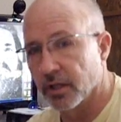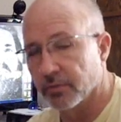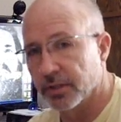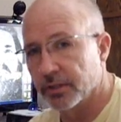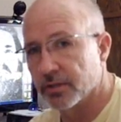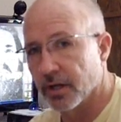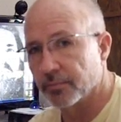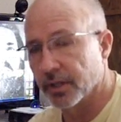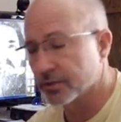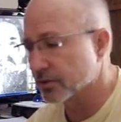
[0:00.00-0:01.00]
company
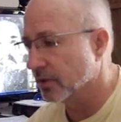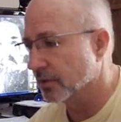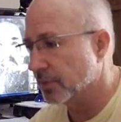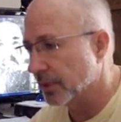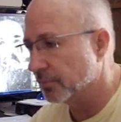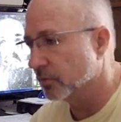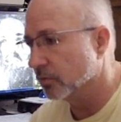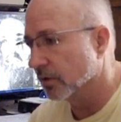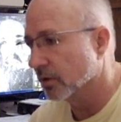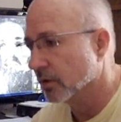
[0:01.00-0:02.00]
top echelon people
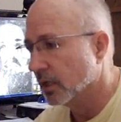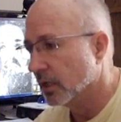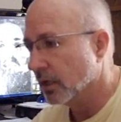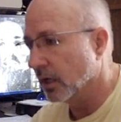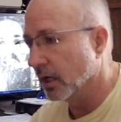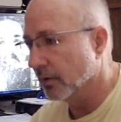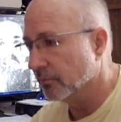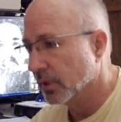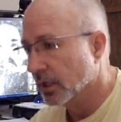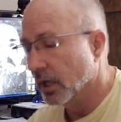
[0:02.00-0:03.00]
were um,